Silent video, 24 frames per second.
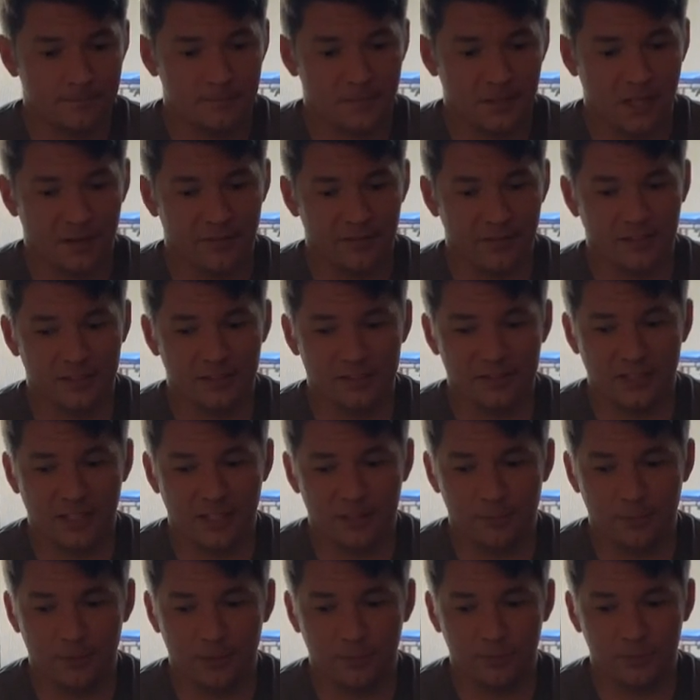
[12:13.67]
I've had to
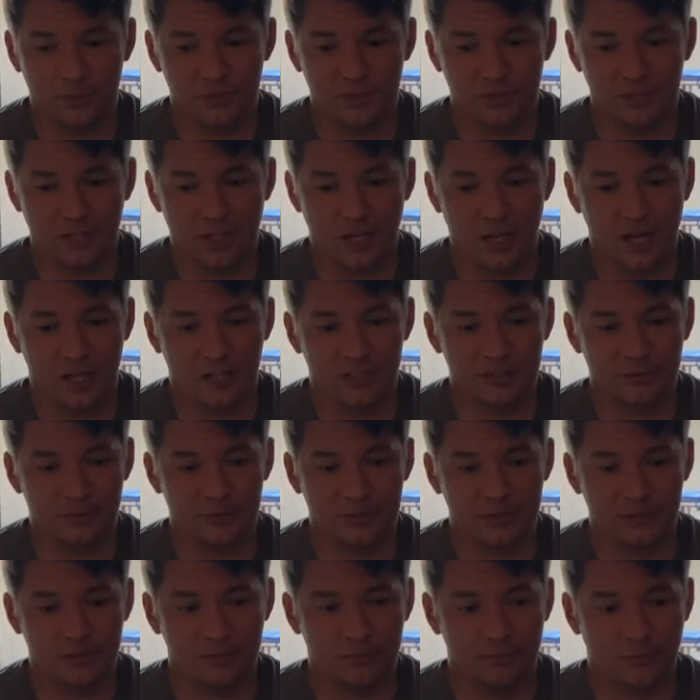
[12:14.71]
take people to the
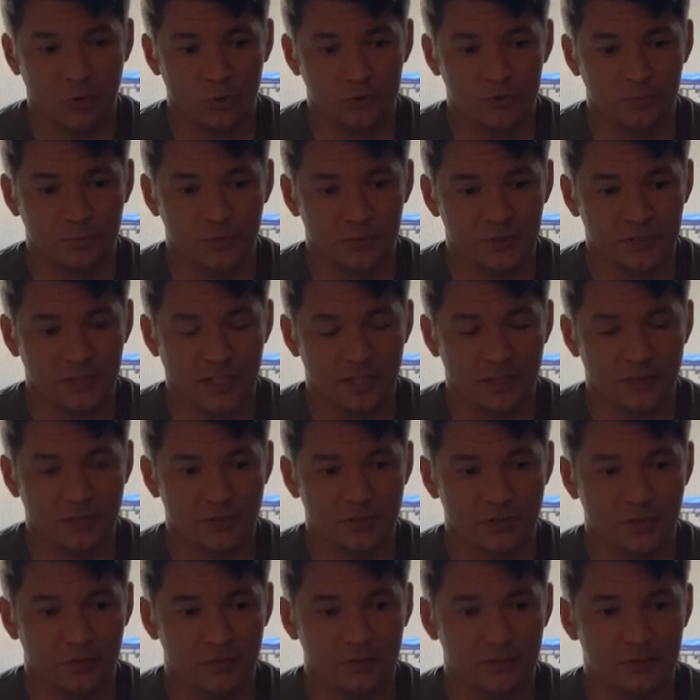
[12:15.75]
hospital multiple times
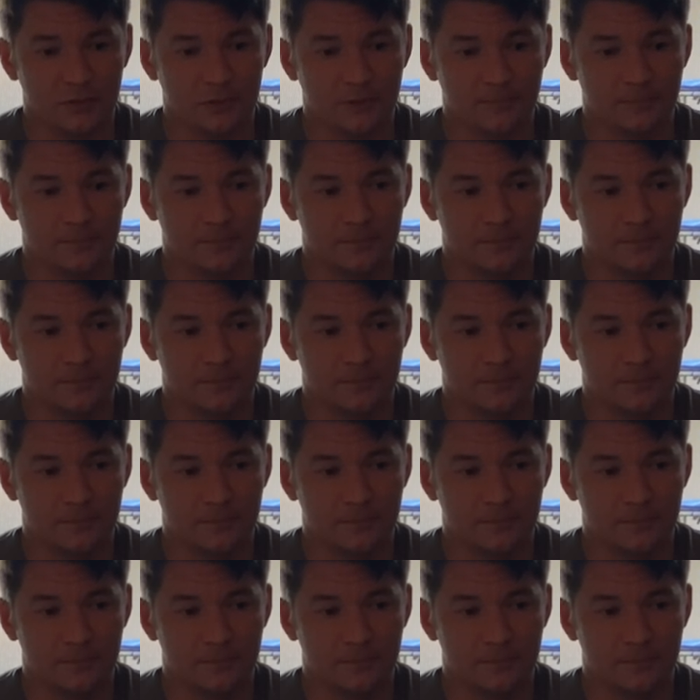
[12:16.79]
over,